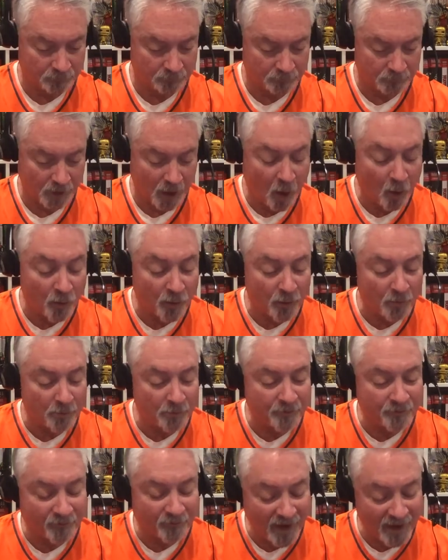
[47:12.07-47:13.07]
Oh,
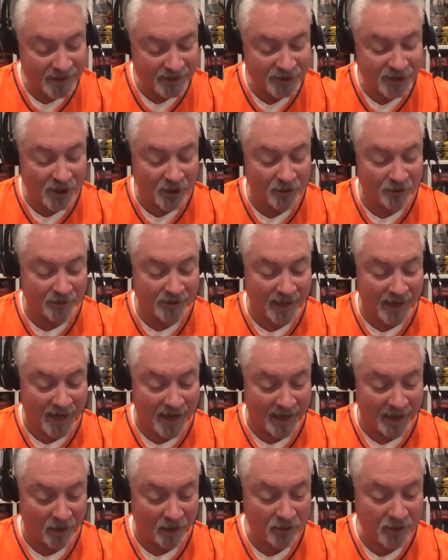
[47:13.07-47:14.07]
friend zone
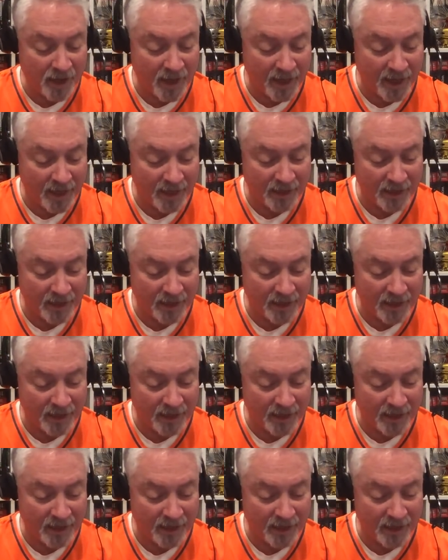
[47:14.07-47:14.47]
guy. Okay.